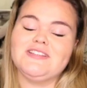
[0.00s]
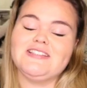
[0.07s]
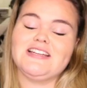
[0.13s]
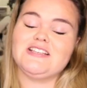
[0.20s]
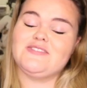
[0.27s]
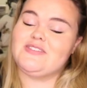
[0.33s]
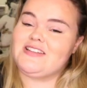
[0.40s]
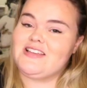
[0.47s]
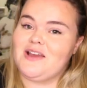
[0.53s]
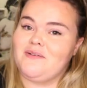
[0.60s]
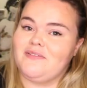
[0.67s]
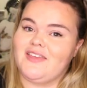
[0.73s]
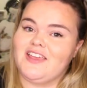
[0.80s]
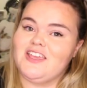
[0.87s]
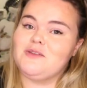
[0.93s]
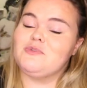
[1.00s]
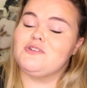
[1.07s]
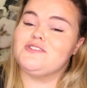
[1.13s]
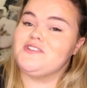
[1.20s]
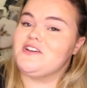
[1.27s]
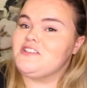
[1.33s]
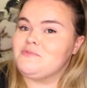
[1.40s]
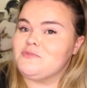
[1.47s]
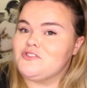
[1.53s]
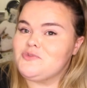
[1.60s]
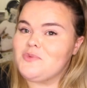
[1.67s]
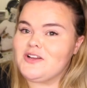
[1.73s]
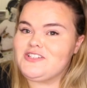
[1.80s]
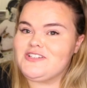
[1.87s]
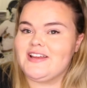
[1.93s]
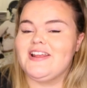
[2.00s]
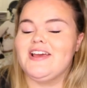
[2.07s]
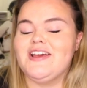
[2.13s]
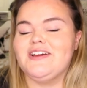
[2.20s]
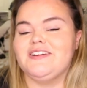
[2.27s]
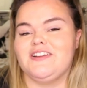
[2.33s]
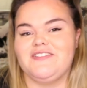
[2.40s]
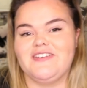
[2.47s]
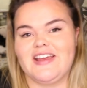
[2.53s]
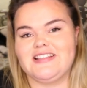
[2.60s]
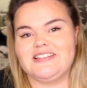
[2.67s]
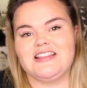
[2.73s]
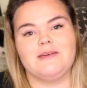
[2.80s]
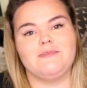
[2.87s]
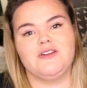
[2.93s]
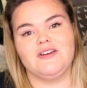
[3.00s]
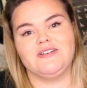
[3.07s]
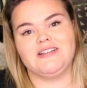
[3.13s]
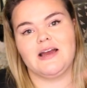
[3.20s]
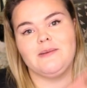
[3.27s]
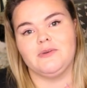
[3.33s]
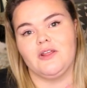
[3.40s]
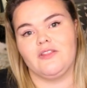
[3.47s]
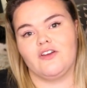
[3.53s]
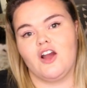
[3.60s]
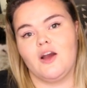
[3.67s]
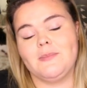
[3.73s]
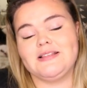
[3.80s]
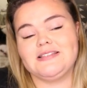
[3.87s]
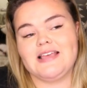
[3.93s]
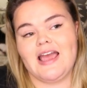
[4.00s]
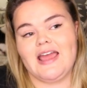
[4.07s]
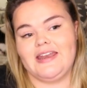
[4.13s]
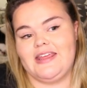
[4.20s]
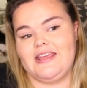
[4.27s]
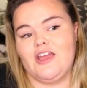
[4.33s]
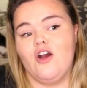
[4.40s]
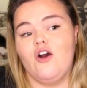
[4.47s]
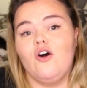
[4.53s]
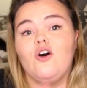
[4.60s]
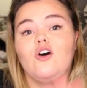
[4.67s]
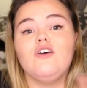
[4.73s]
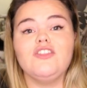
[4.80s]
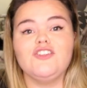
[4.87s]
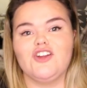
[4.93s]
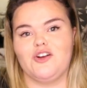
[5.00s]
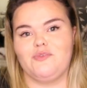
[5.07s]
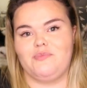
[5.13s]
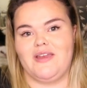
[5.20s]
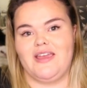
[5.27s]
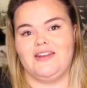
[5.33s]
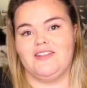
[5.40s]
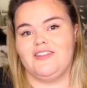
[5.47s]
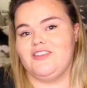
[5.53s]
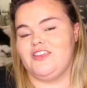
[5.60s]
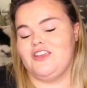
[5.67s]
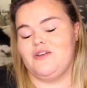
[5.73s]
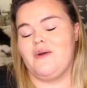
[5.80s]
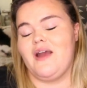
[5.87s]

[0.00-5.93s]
today's video. Thank you all so so much for watching. Don't forget to let me know down below in the comments any other dog breed that you